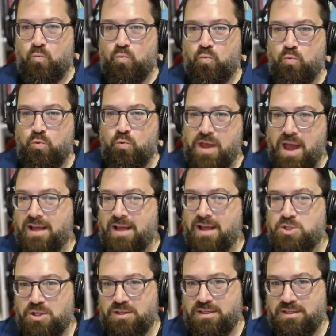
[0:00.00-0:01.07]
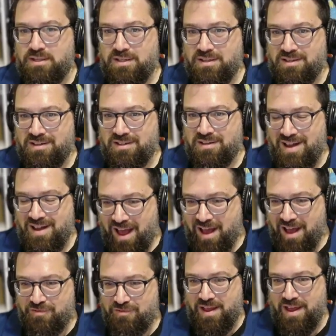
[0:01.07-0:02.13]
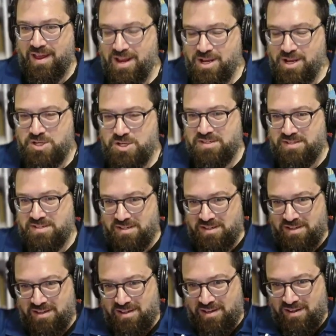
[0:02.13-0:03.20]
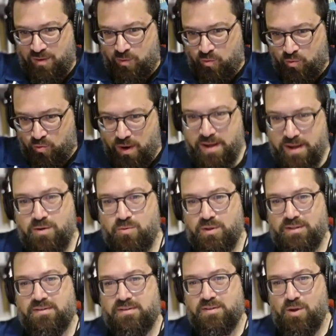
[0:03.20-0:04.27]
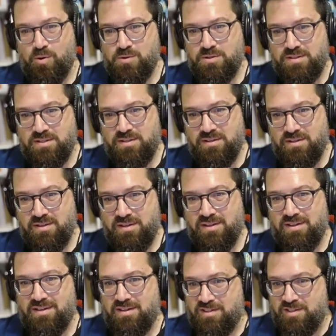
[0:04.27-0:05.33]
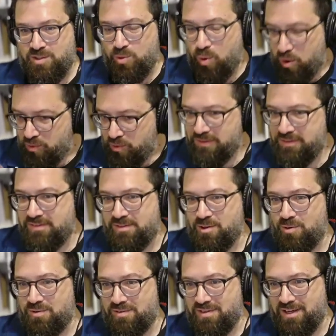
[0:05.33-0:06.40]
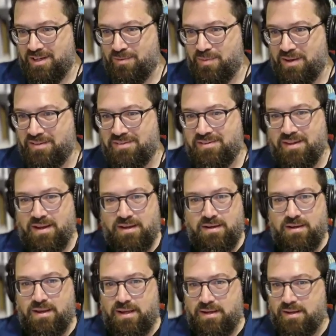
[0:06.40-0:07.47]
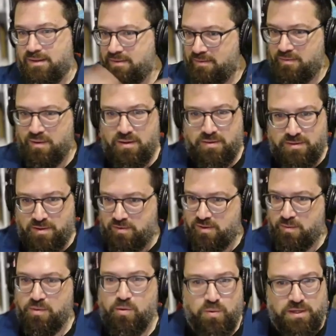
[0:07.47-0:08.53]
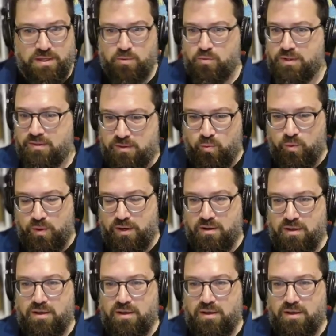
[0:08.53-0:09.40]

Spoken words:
we actually have the agent write a release note to our release notes database, and that's something we can read. So when